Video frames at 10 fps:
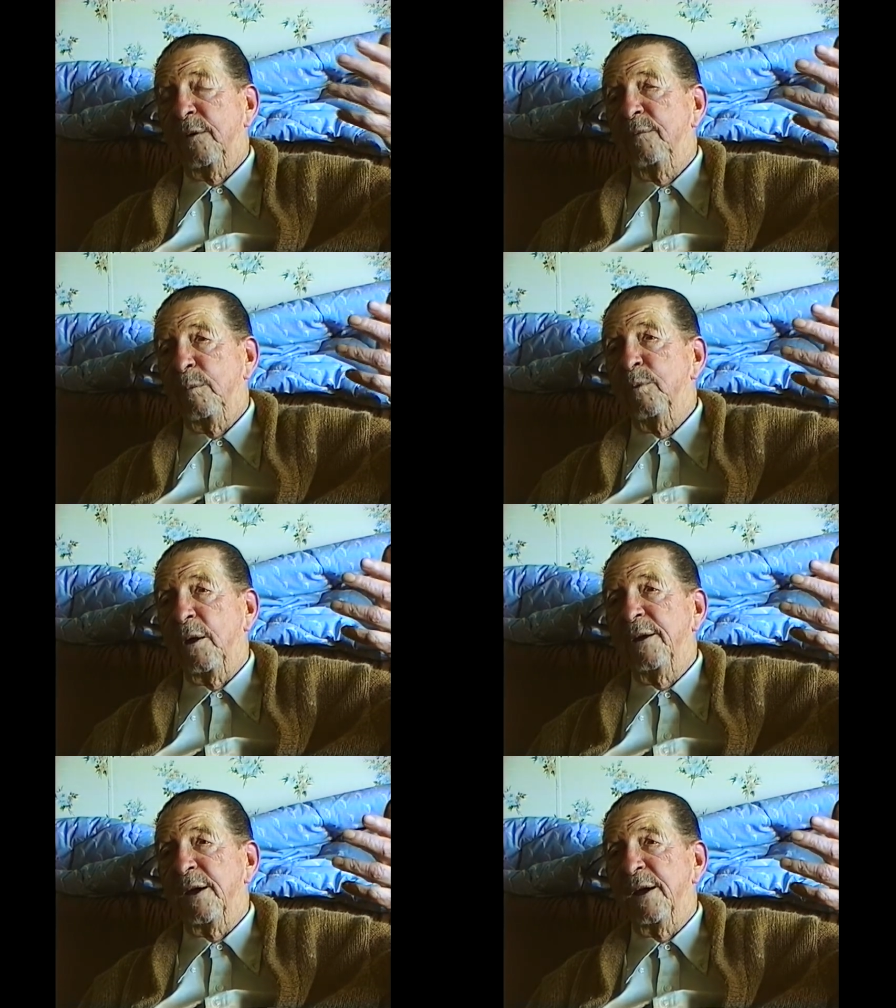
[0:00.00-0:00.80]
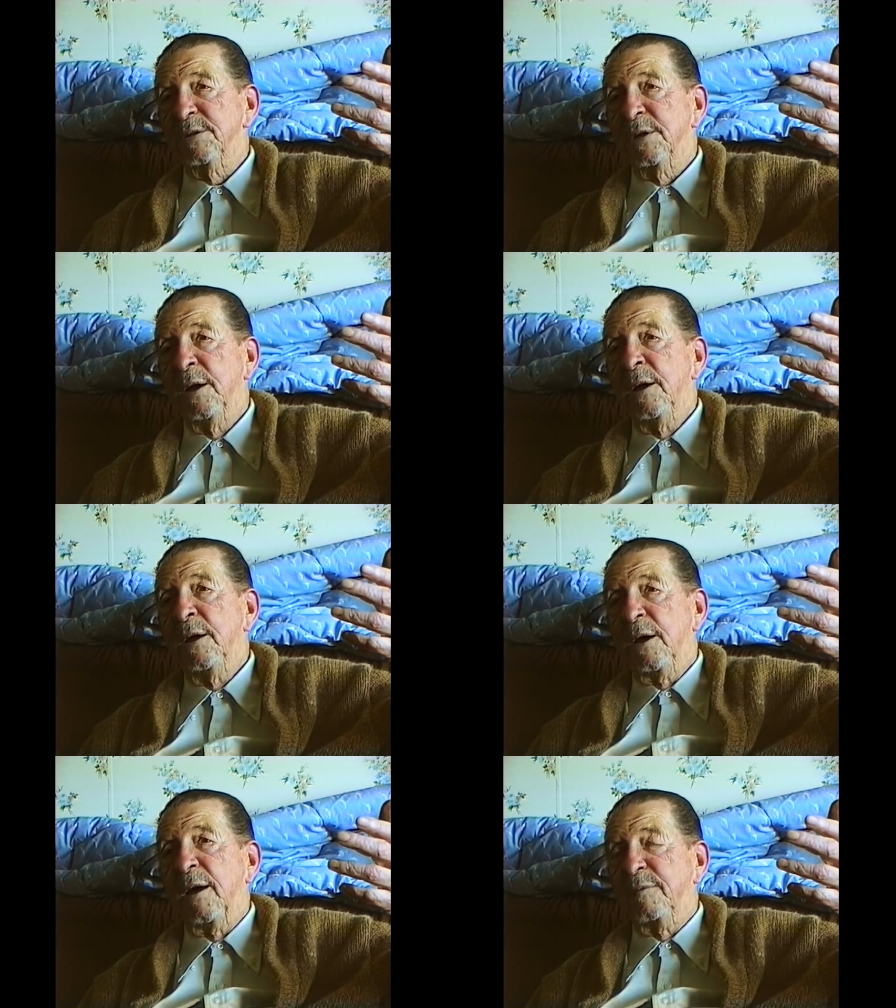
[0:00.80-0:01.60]
of the broadcast.
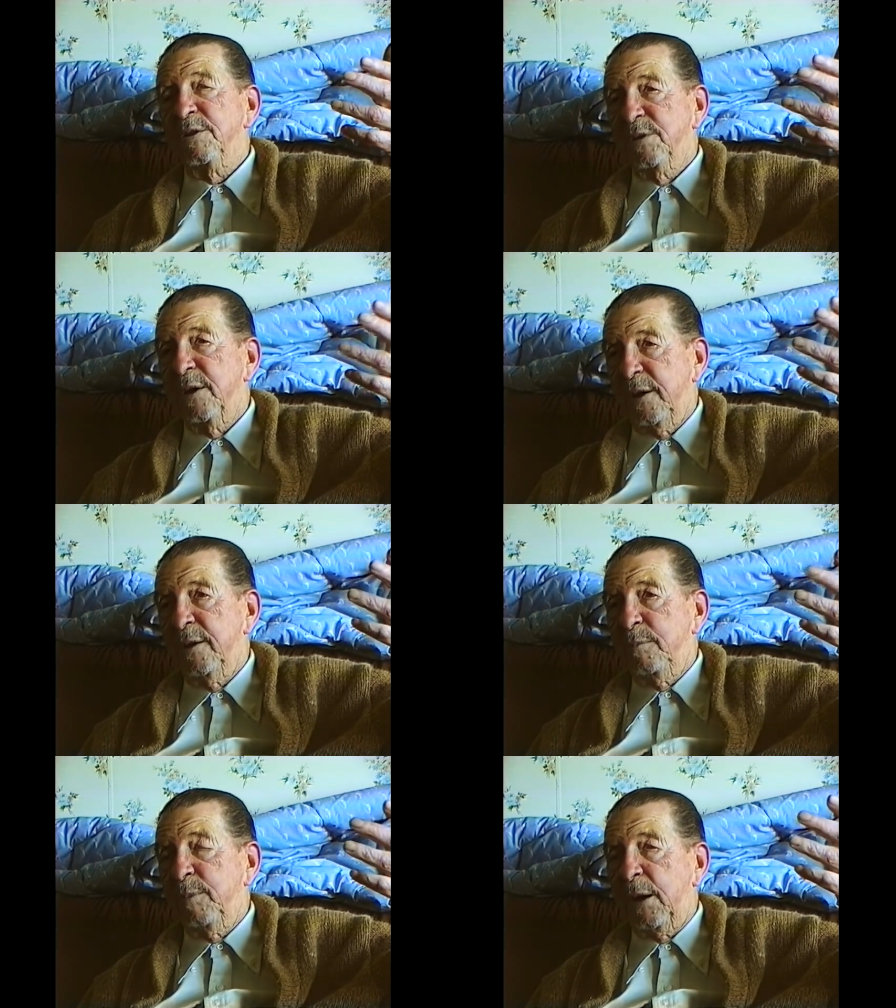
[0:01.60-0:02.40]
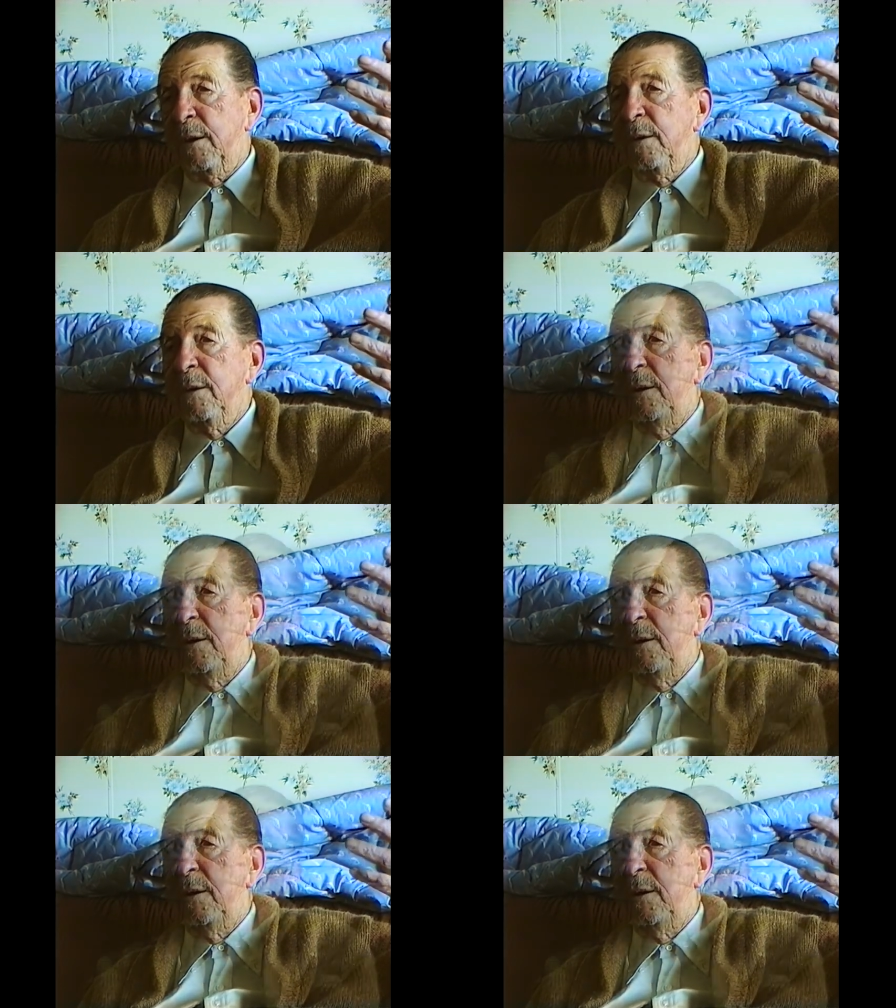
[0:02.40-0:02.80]
Obviously, the better